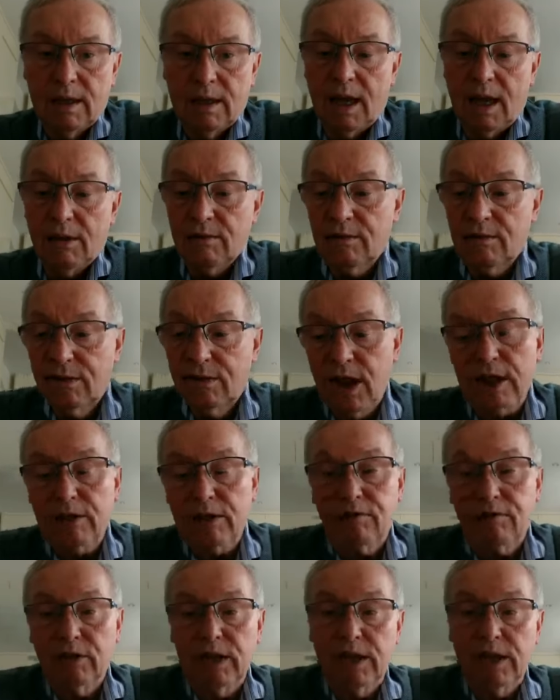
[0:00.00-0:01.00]
Now,
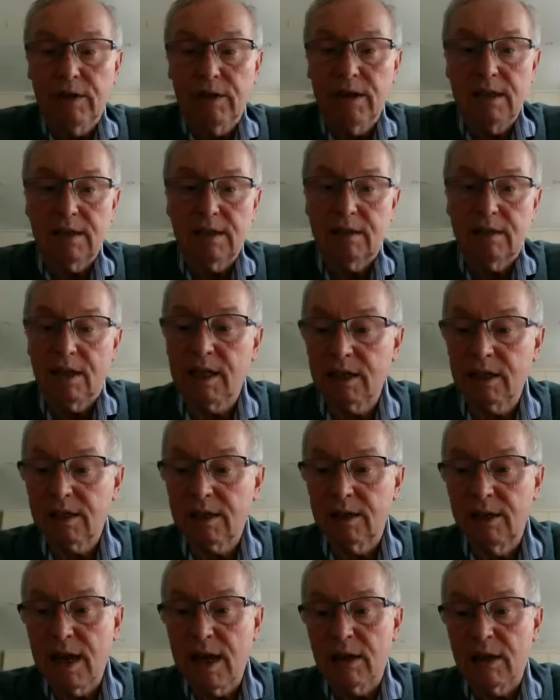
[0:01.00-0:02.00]
thankfully, these
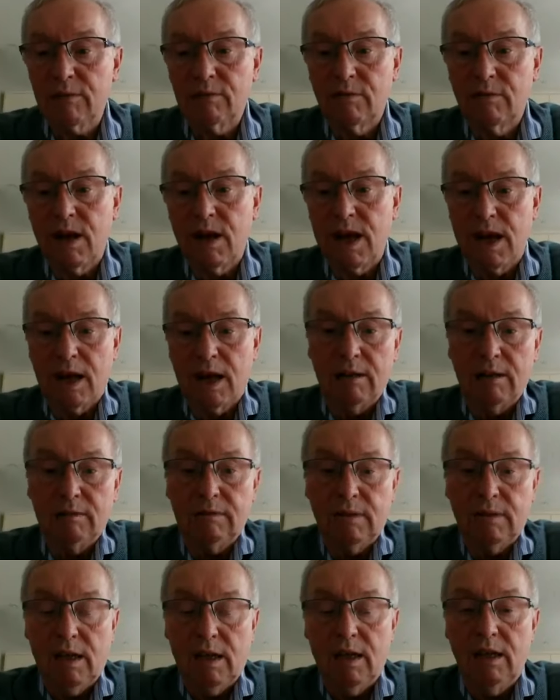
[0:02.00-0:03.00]
things are now
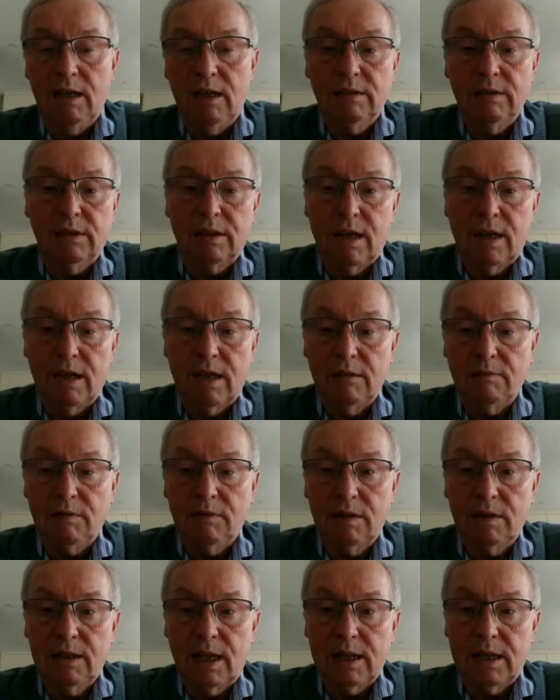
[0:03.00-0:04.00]
rare, and
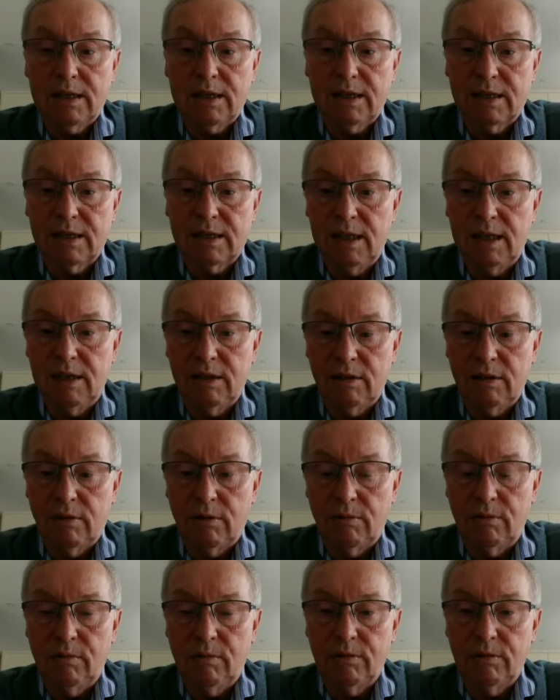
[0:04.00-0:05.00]
I'm glad to see
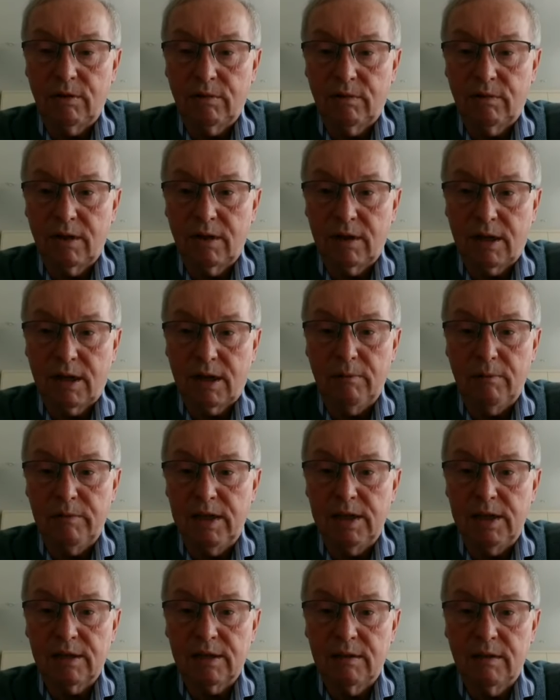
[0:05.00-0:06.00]
that all the
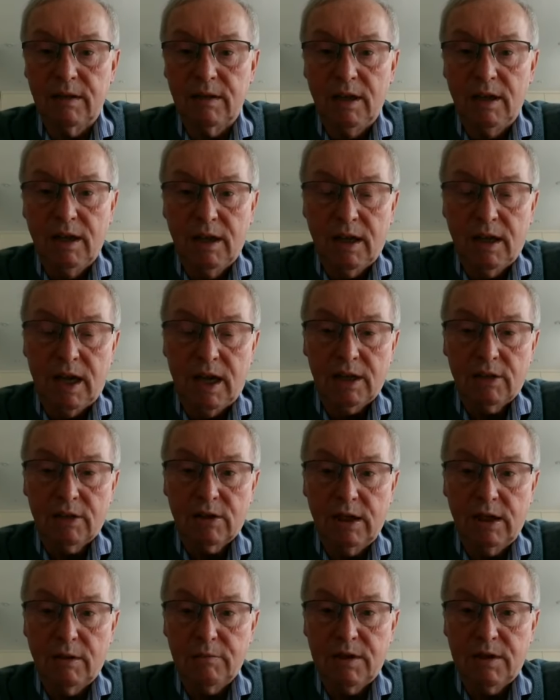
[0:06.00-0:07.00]
companies are
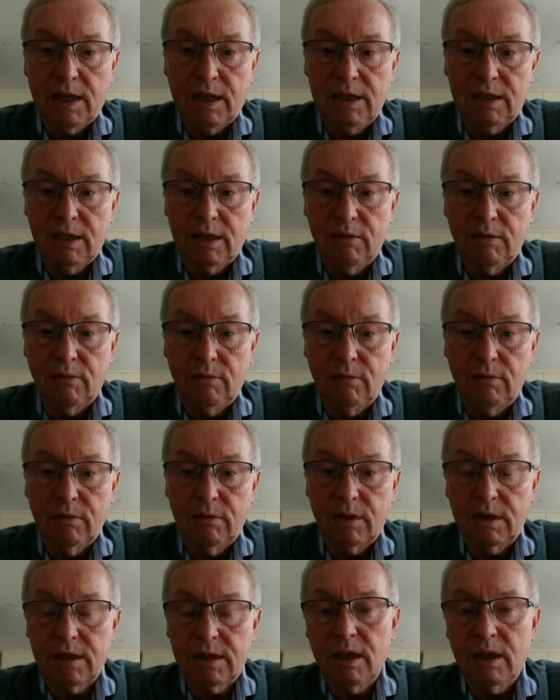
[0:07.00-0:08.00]
actually updating
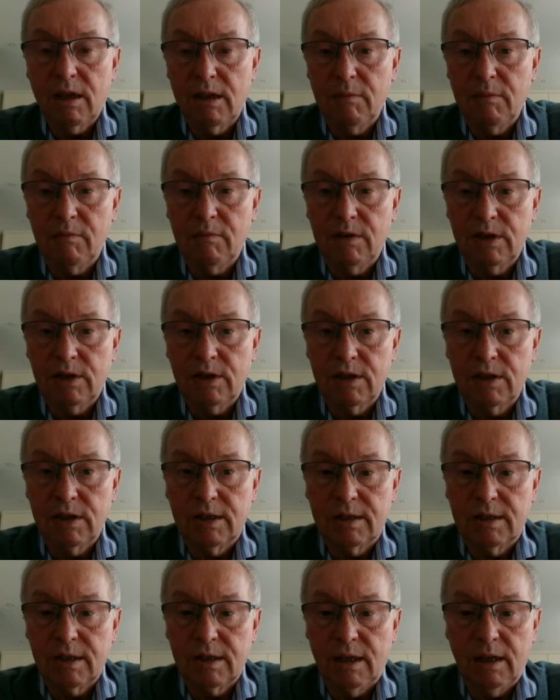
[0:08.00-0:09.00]
all the time, which
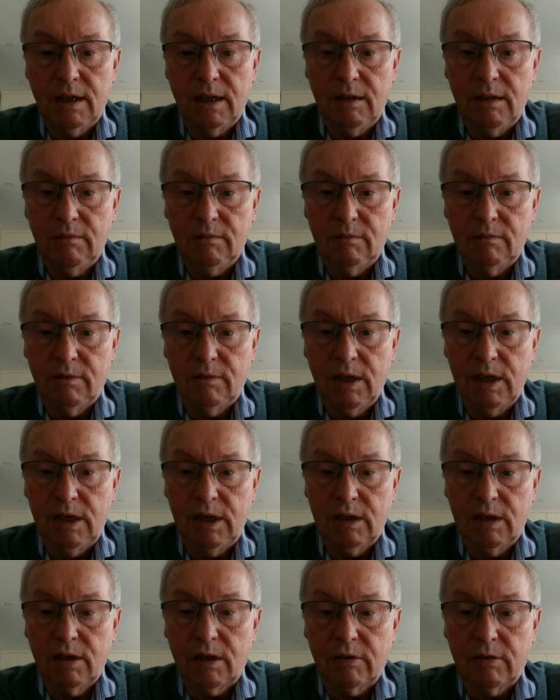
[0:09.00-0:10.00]
is
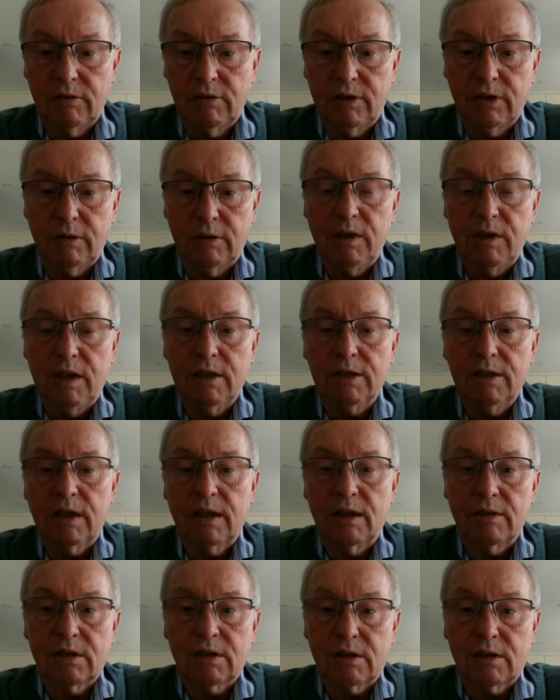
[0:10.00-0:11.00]
really encouraging
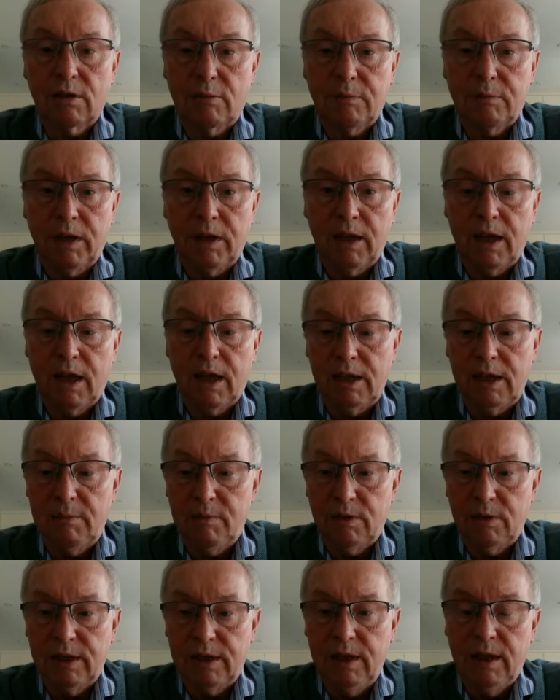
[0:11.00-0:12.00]
because they are stopping
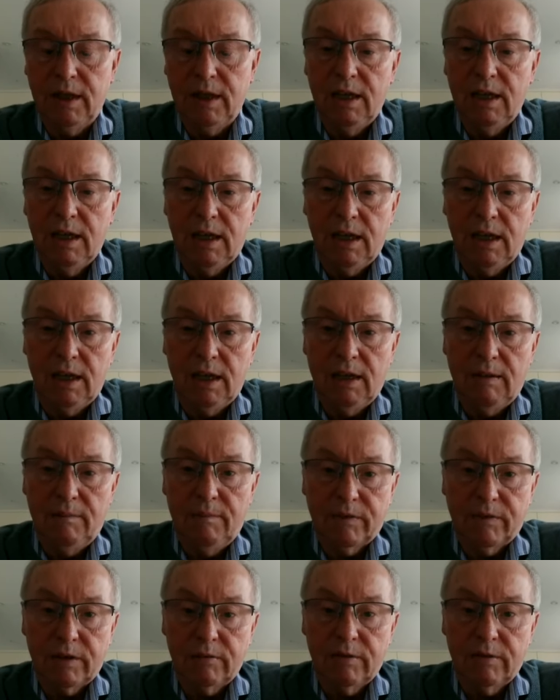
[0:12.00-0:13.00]
anybody
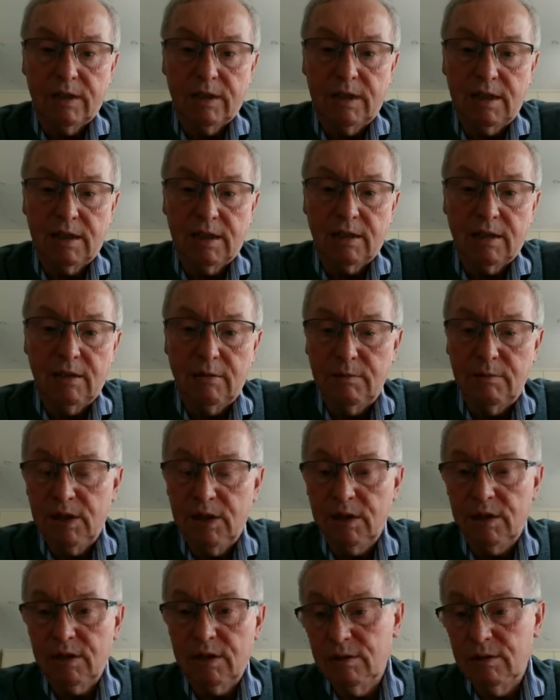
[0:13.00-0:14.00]
who are
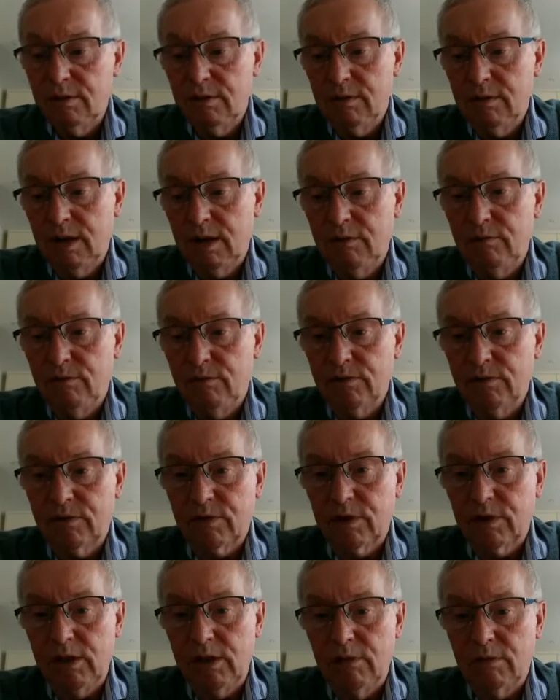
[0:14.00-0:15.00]
determined to
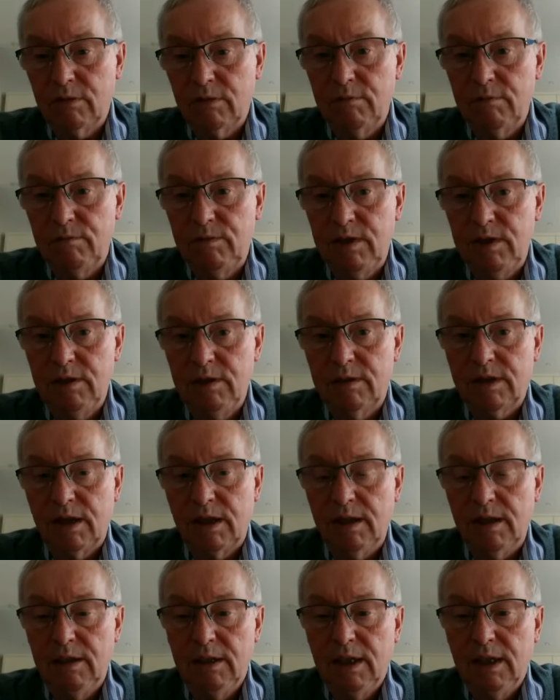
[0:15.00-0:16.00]
infiltrate your
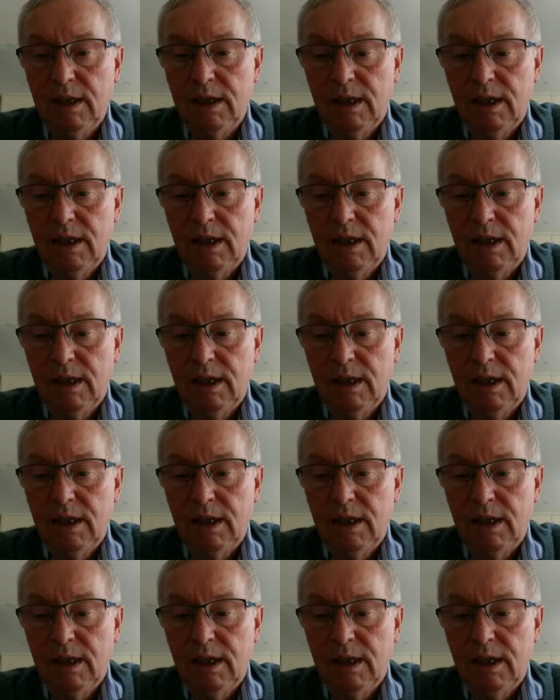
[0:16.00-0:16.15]
computer.